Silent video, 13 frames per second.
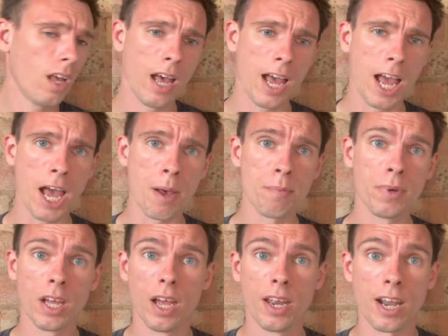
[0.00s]

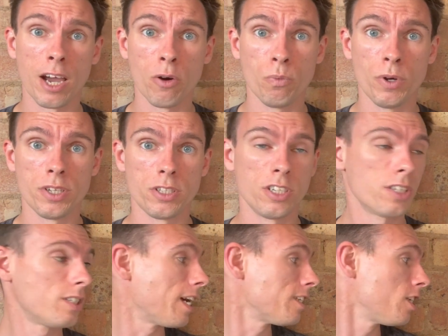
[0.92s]
Now once you're
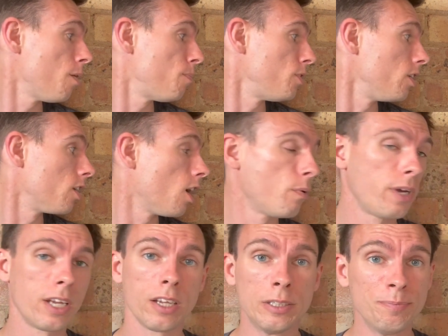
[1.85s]
set up and you're
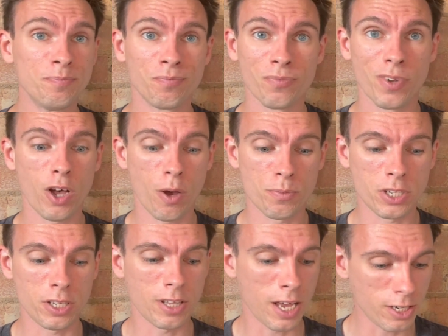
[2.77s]
going,
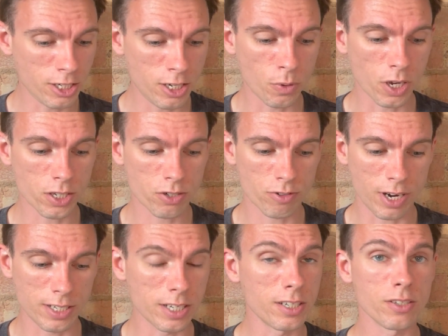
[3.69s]
obviously then you are
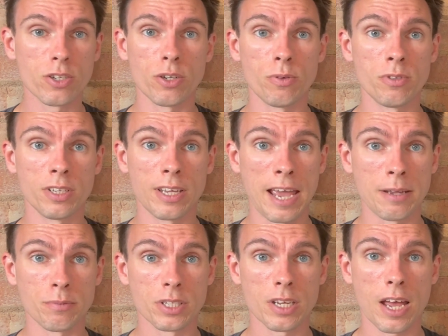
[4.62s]
straight into the
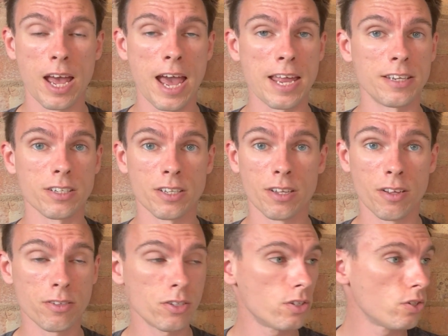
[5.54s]
games, and
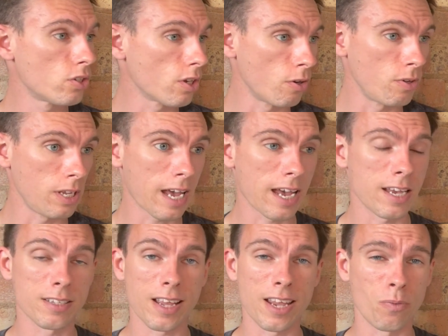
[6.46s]
Sony
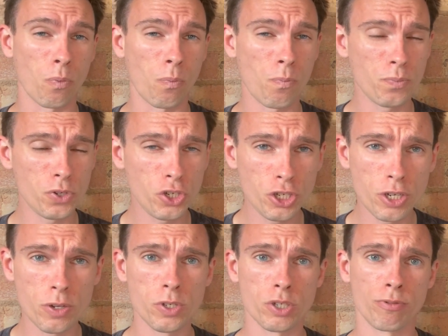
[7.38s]
has a
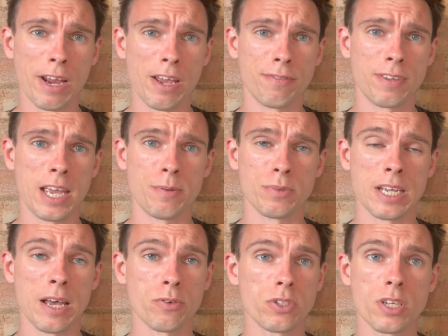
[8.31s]
huge array of games
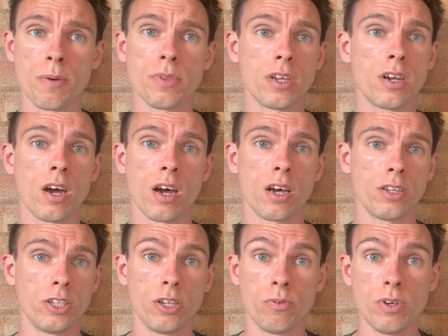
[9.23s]
now, some that are
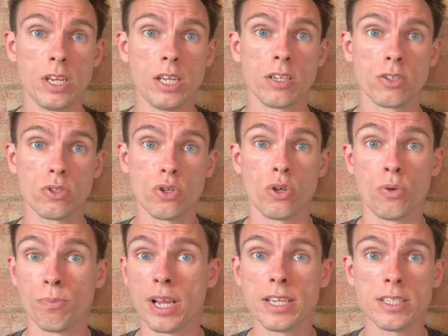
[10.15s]
unique to
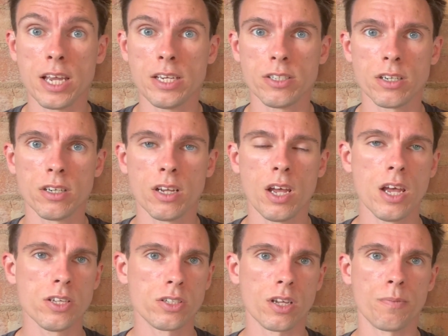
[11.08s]
PlayStation,
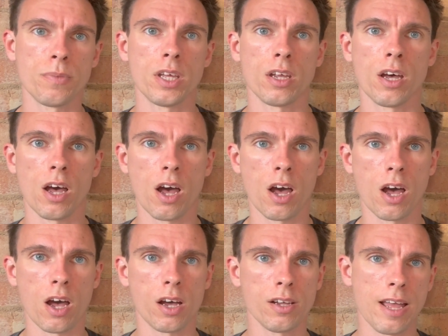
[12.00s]
some that
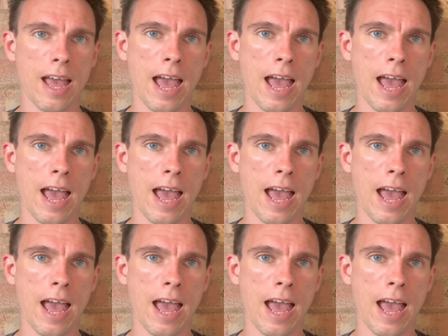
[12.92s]
are